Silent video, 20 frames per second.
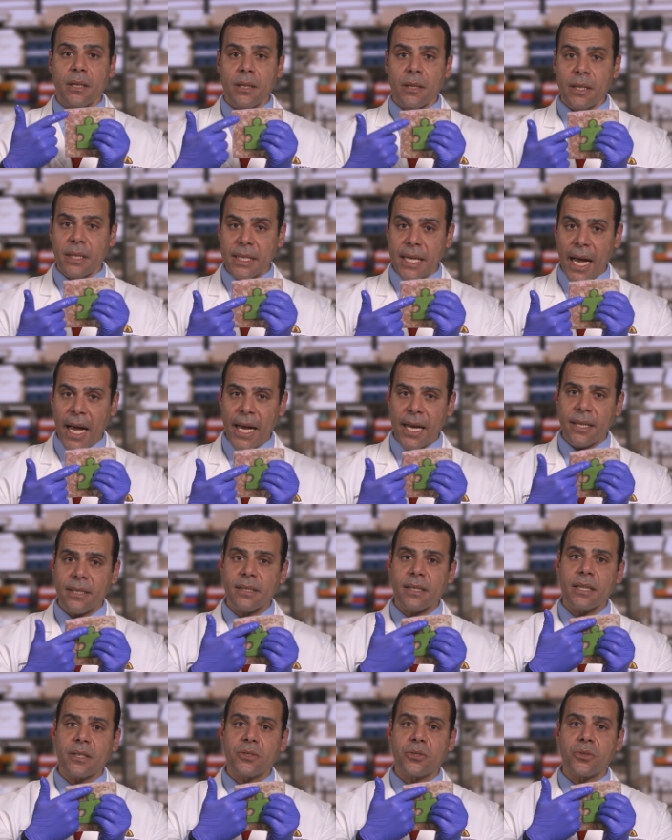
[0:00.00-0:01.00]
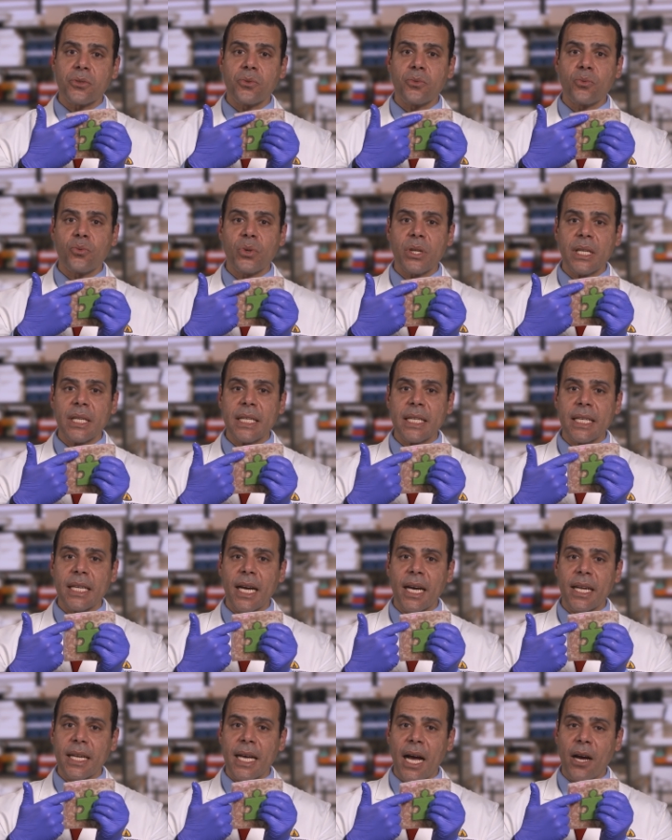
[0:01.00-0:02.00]
The task is to really
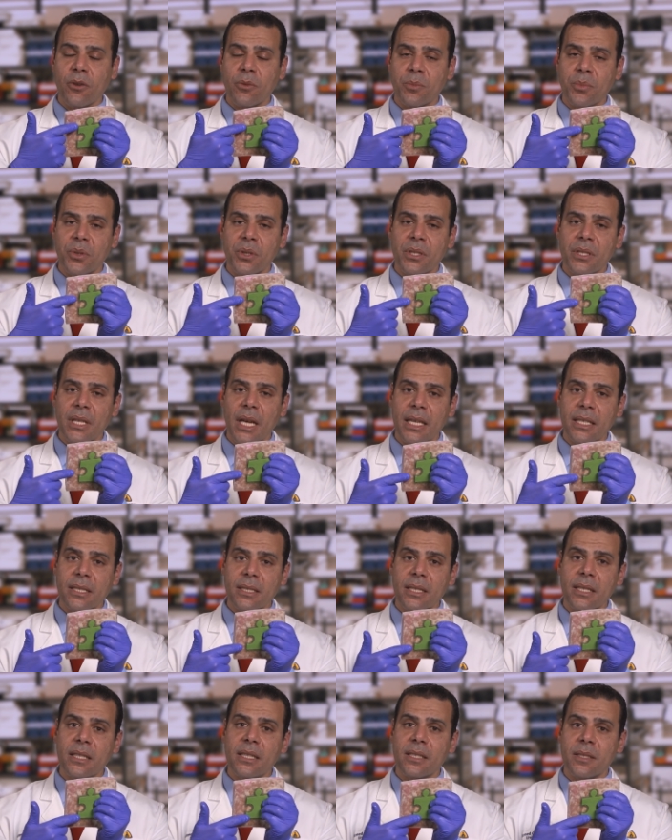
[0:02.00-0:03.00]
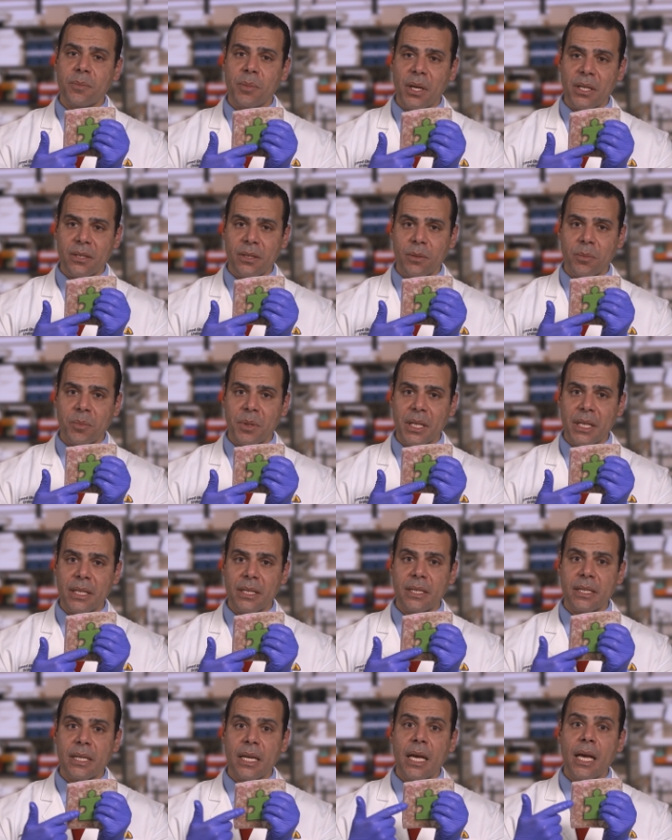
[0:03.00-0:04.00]
cut out precisely this puzzle
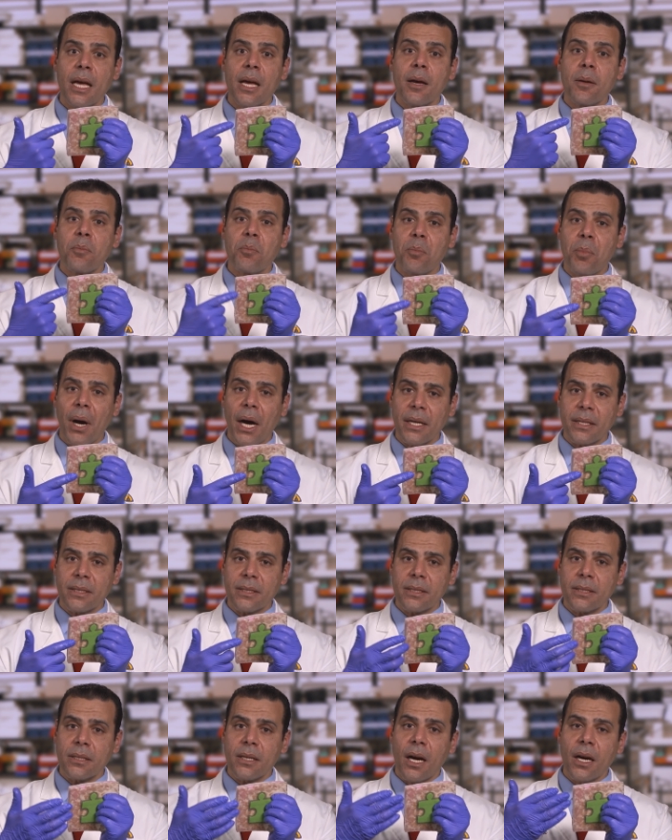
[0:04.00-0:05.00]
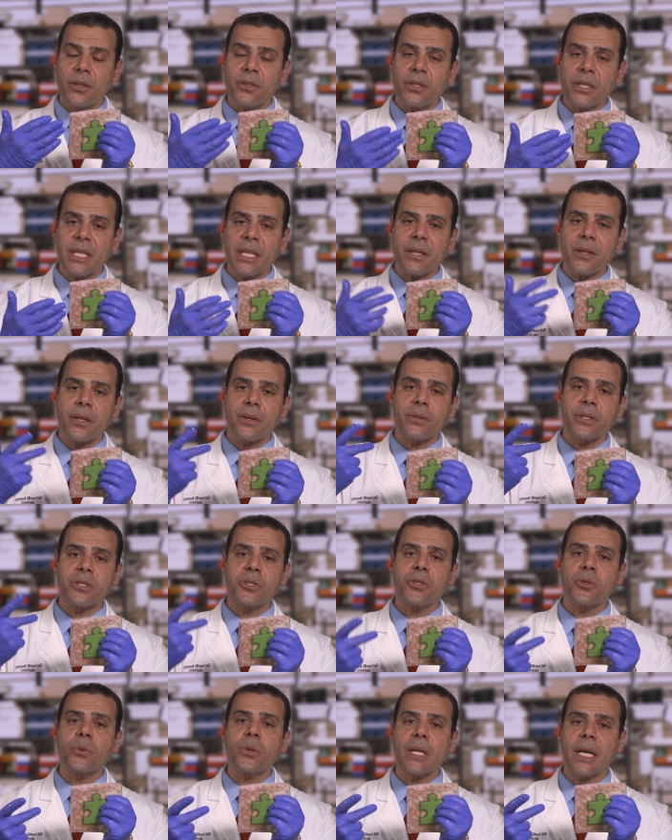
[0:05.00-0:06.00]
piece, but underneath there are
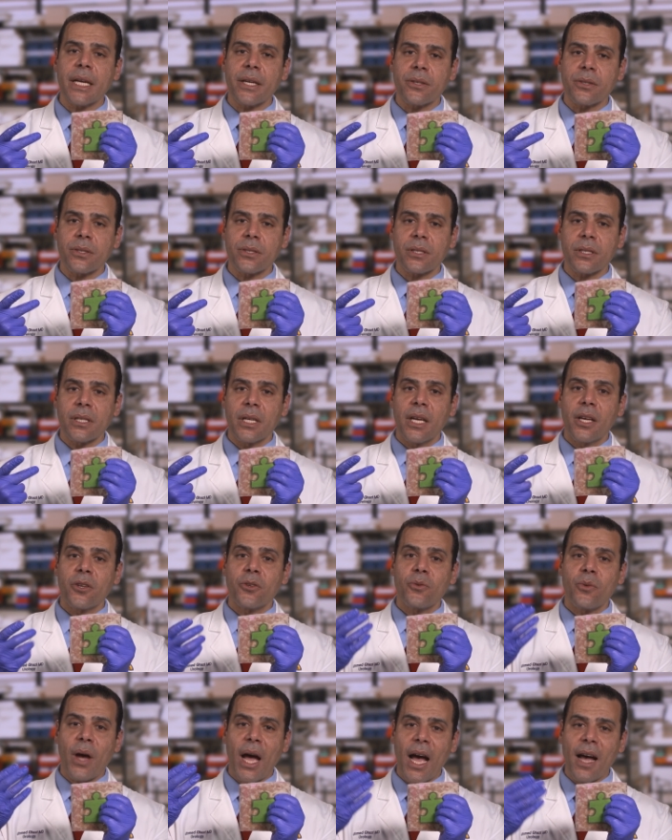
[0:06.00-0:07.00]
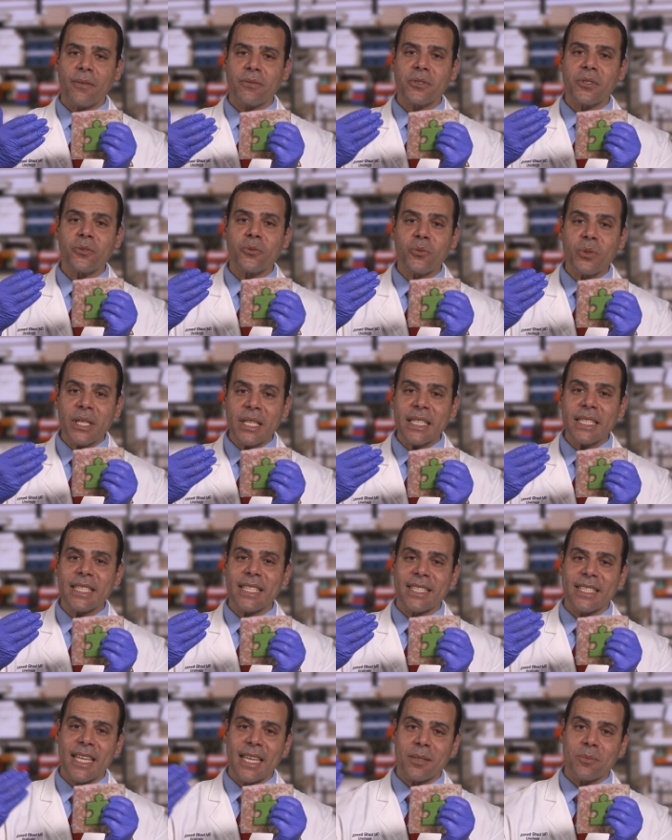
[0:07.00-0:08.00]
two layers you have to really
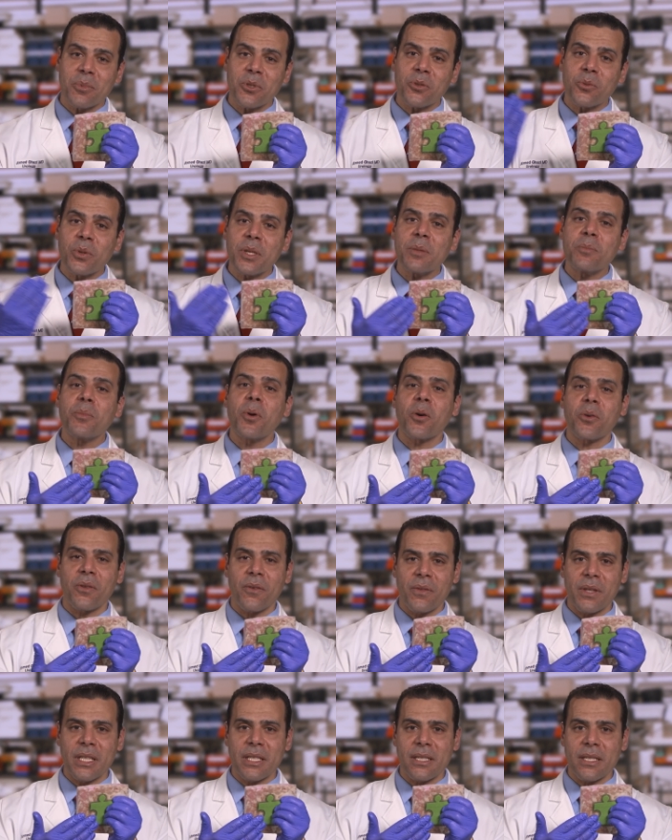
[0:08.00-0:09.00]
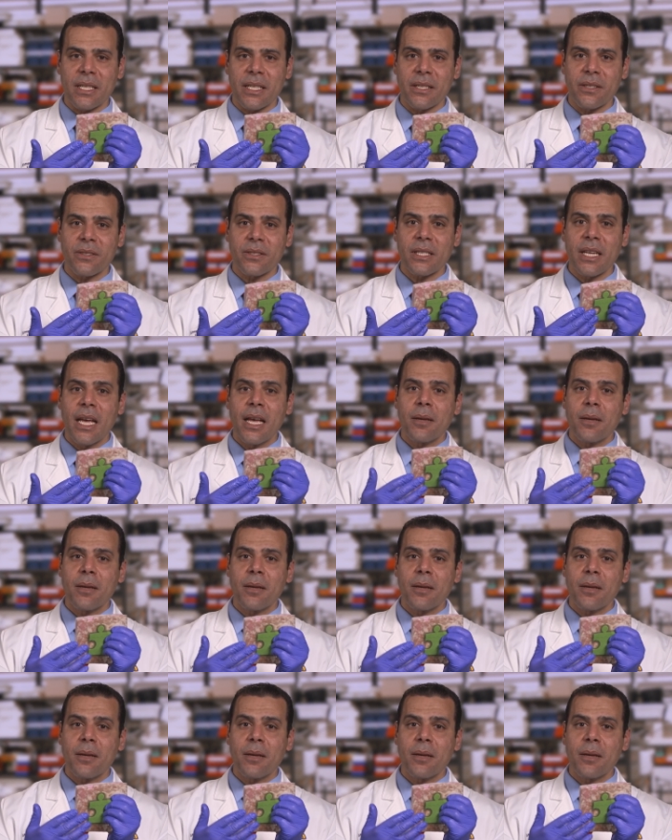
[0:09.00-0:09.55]
dissect between both of these layers,